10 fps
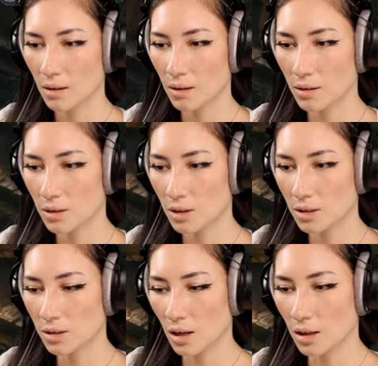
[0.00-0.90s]
Are you gonna
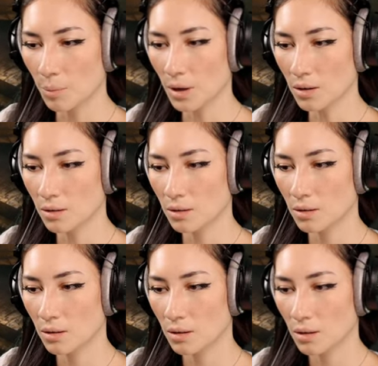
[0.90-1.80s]
stand up now?
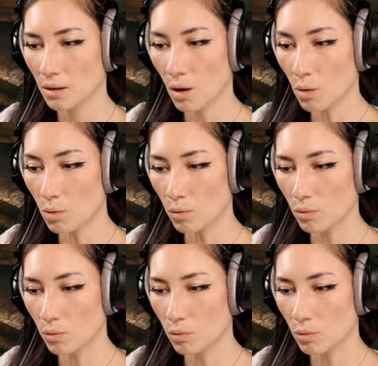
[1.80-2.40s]
Oh.